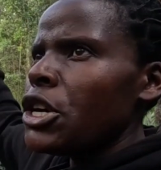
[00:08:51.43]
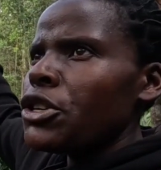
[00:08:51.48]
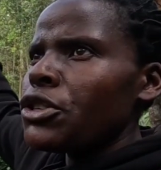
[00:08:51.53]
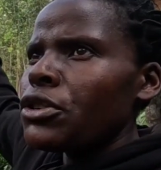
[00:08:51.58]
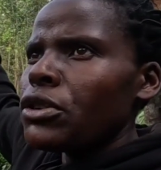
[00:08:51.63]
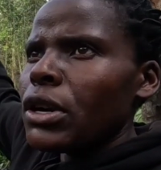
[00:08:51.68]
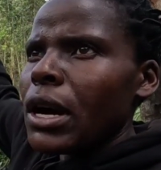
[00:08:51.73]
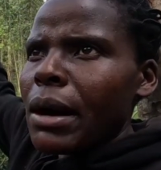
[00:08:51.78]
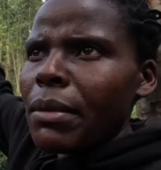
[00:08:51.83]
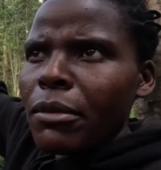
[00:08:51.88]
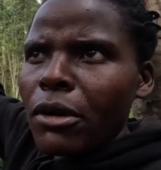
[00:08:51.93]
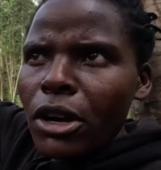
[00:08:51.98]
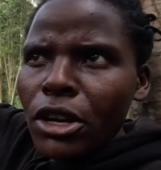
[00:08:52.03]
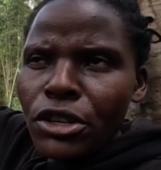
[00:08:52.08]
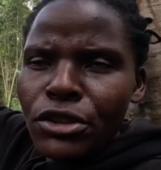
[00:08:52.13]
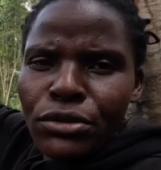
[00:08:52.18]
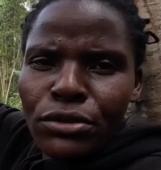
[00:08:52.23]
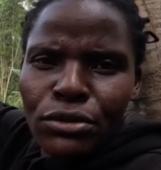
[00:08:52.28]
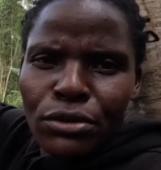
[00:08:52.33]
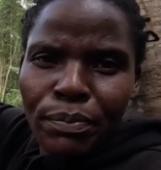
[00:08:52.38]
So I'm
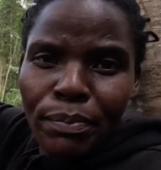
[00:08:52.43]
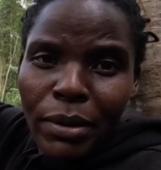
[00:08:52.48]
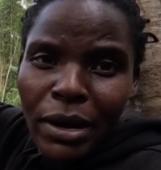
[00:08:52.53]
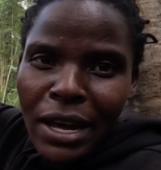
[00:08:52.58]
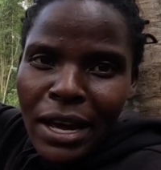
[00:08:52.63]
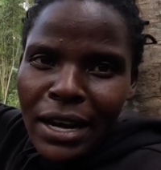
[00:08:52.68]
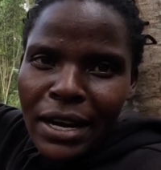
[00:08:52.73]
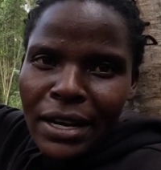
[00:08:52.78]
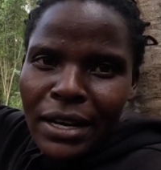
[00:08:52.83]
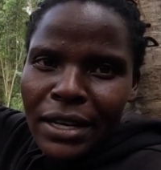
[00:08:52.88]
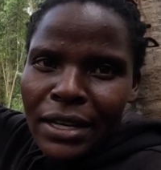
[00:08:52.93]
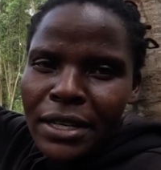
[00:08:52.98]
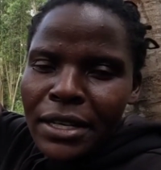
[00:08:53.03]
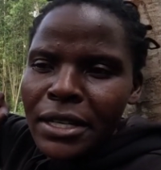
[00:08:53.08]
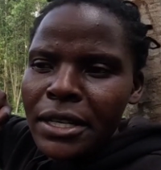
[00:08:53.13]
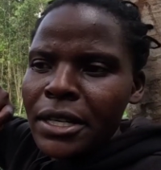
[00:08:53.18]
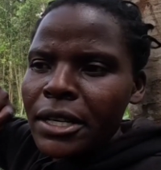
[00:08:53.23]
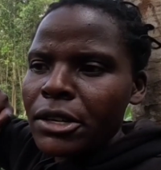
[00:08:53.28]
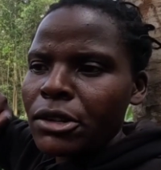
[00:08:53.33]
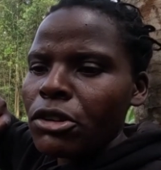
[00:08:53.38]
going to plan,
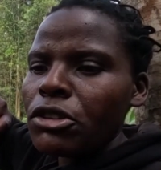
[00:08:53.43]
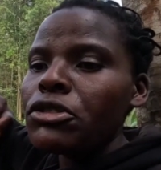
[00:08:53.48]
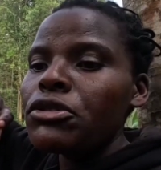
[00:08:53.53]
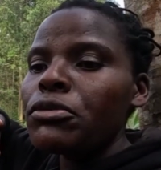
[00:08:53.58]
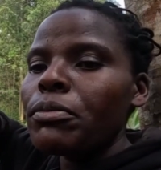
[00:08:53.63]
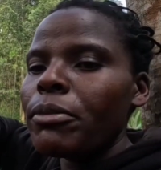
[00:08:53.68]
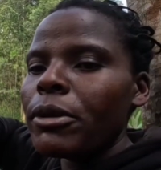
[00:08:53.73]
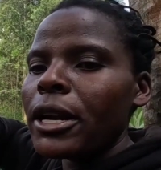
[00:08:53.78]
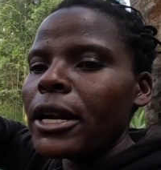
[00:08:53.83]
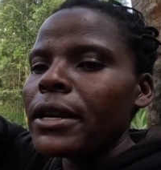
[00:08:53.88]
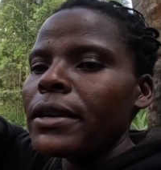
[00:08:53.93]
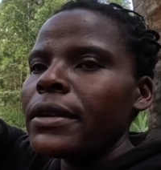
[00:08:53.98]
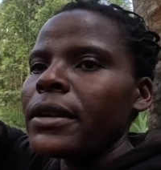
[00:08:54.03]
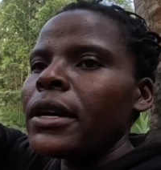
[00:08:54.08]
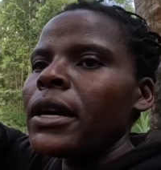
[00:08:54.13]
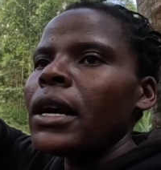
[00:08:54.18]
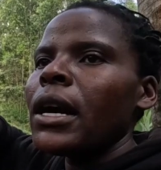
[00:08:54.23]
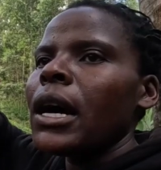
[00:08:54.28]
not to plan,